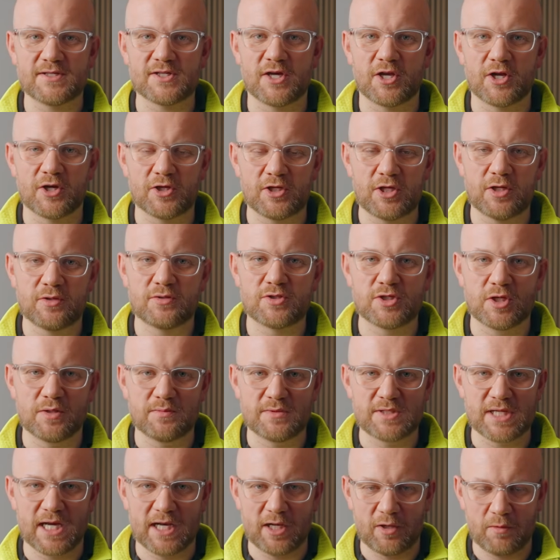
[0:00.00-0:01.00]
on our YouTube
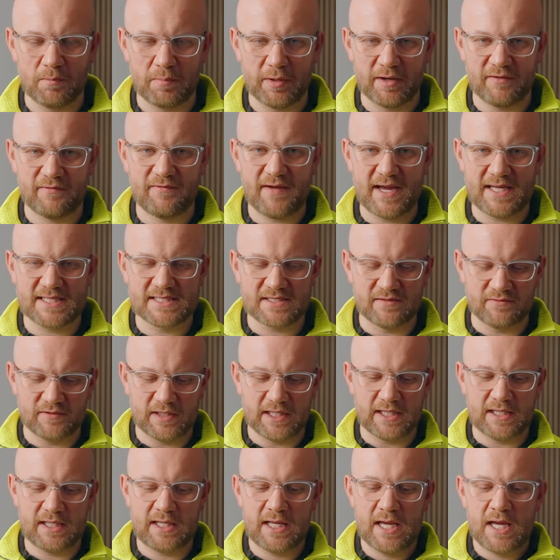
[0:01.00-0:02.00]
channel, but
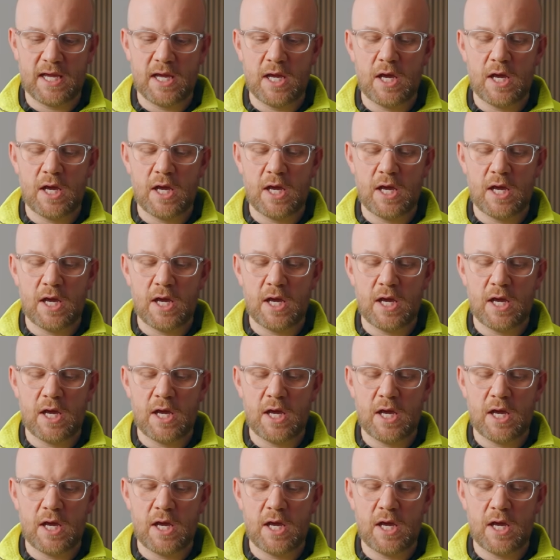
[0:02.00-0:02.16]
effectively